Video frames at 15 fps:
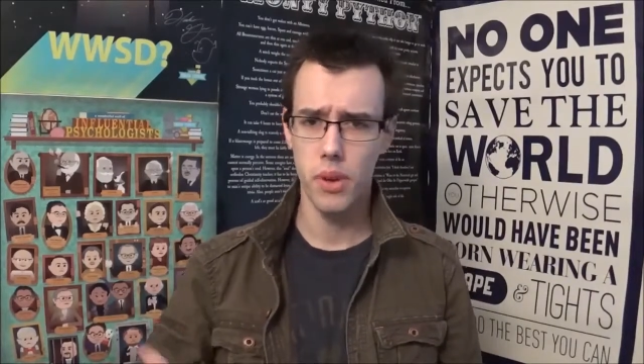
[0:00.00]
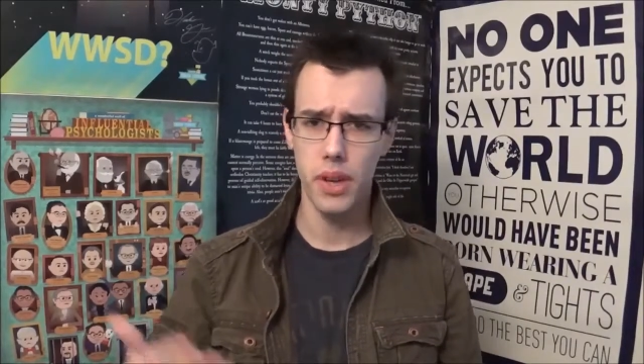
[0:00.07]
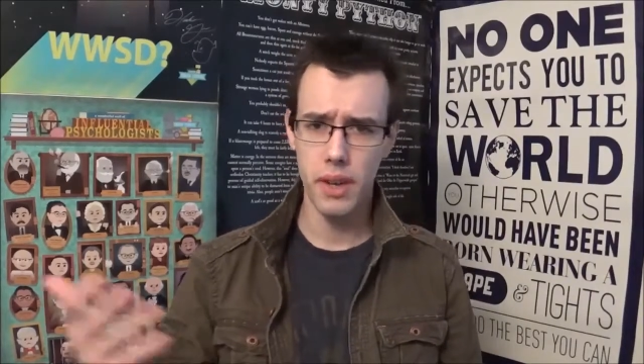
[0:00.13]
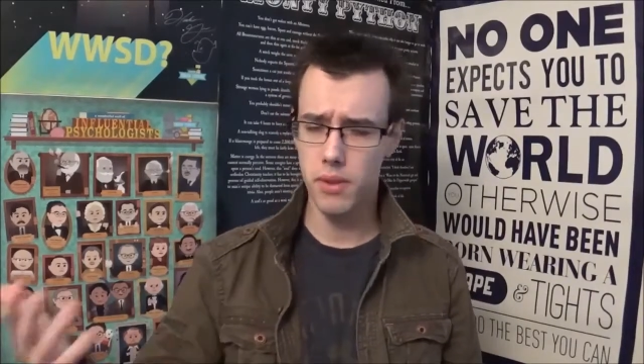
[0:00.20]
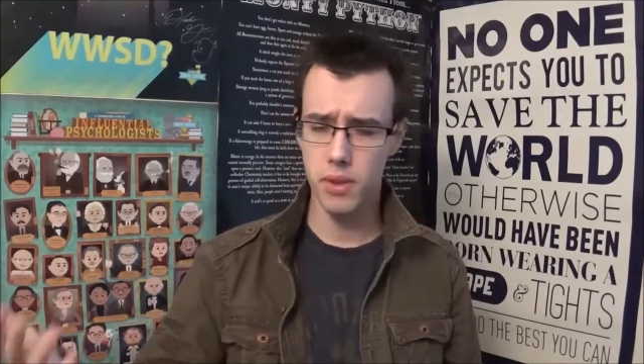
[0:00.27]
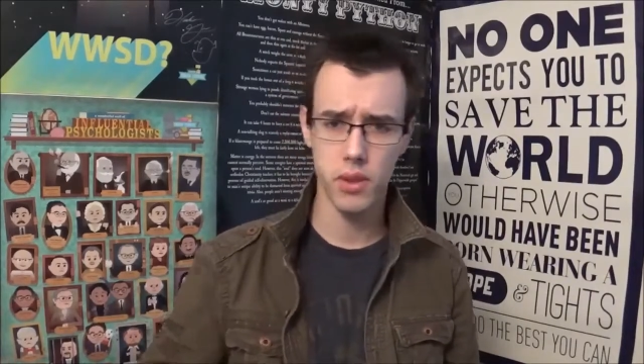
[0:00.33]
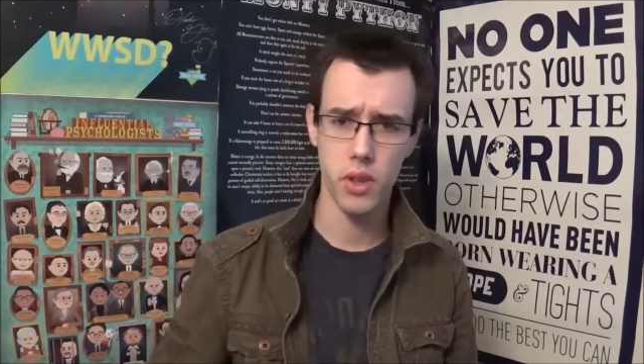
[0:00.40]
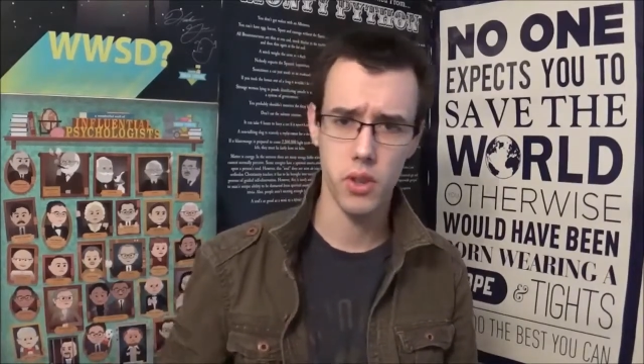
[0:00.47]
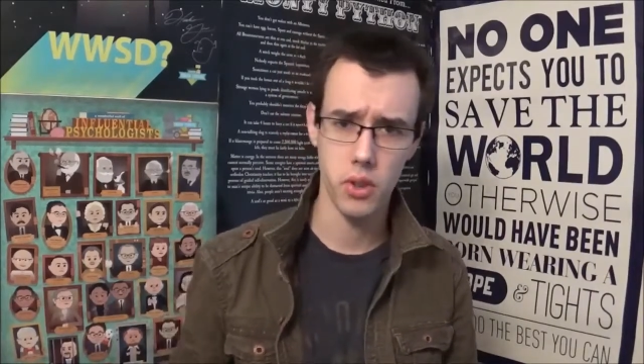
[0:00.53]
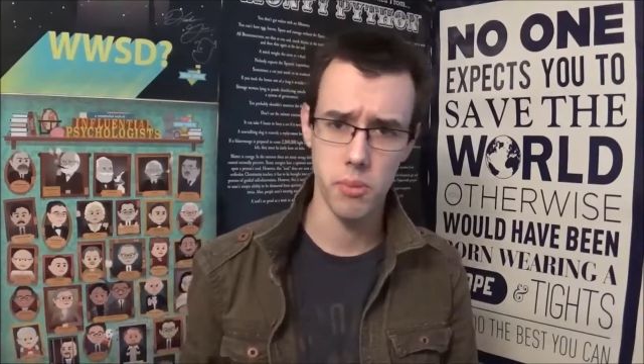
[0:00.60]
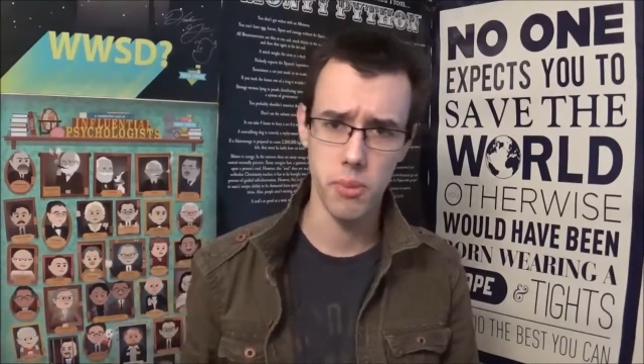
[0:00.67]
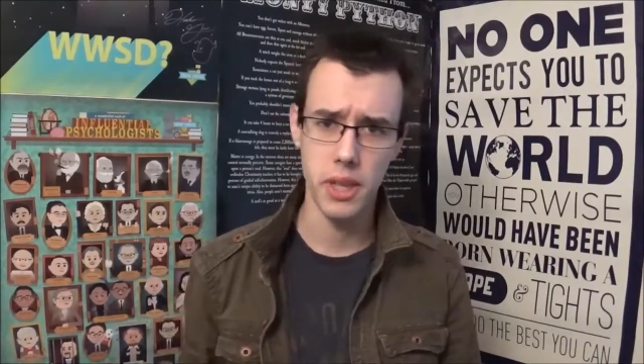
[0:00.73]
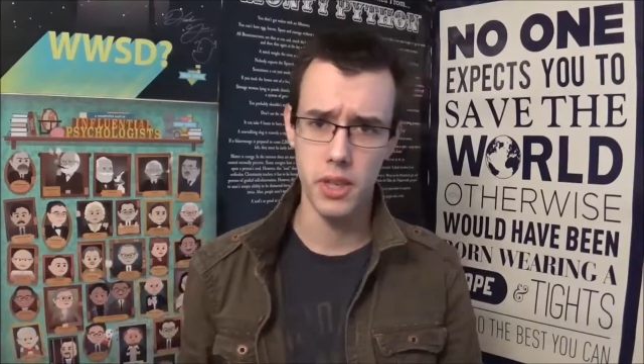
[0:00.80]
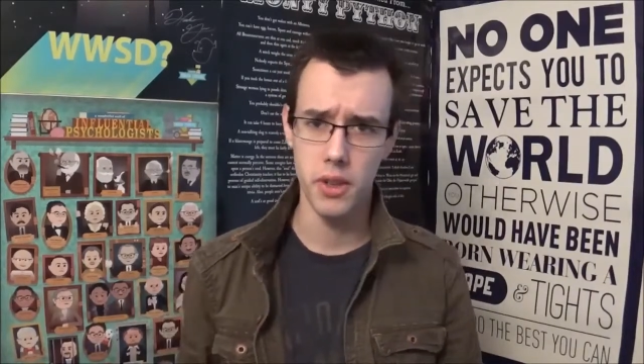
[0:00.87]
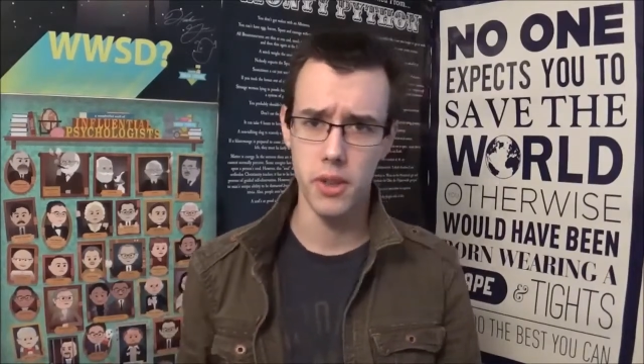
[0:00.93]
whatever
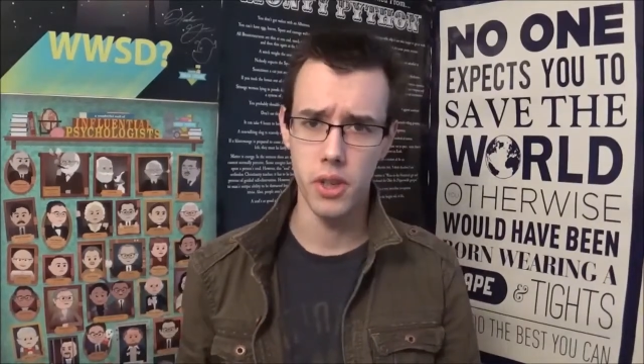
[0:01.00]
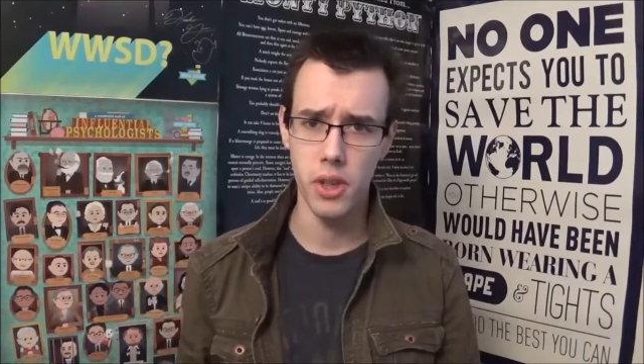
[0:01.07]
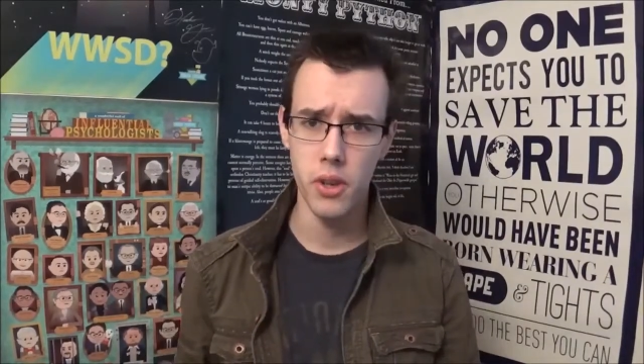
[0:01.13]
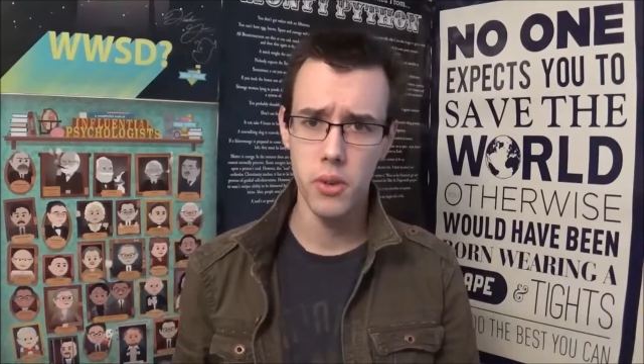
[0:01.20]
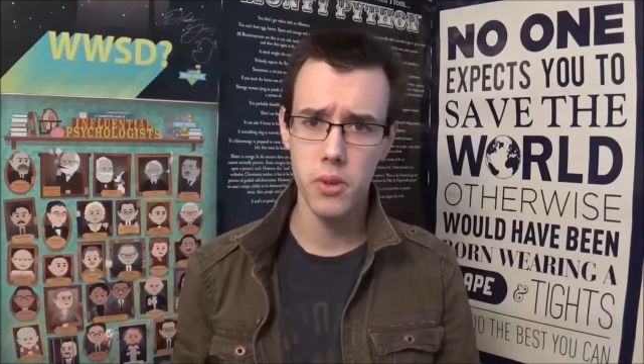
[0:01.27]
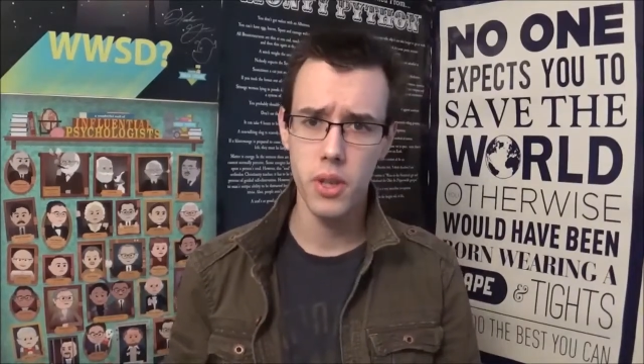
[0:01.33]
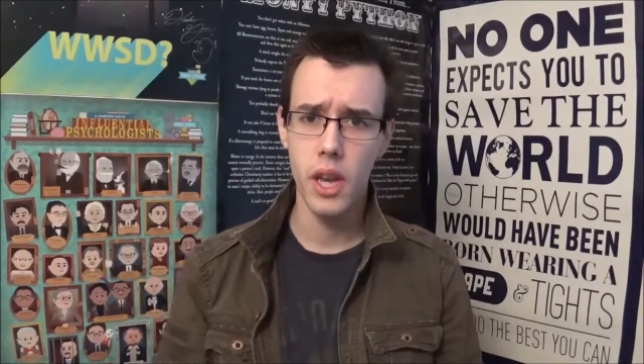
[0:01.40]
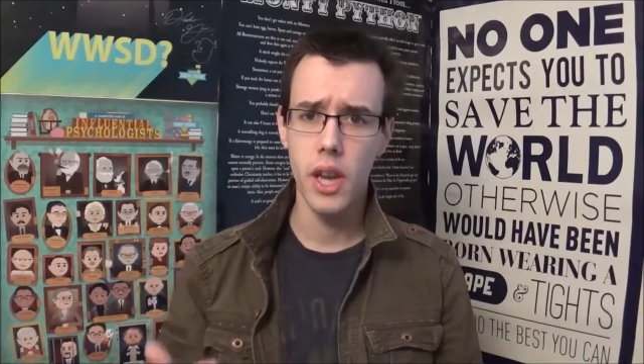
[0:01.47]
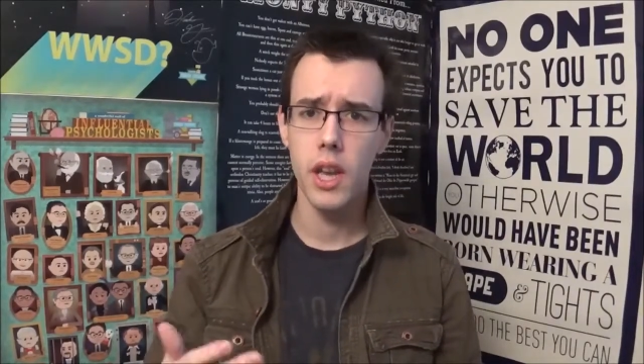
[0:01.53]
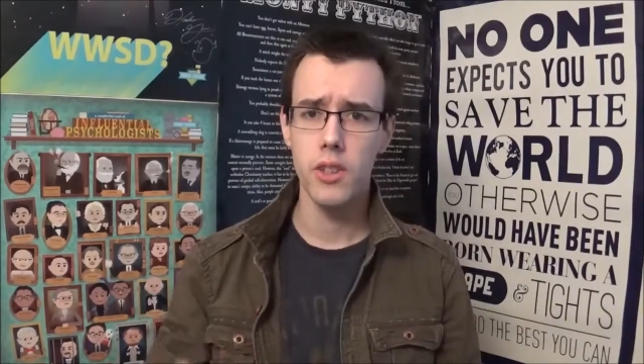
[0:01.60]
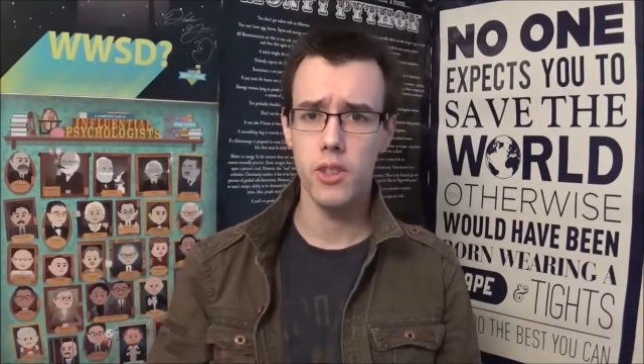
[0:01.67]
social media you use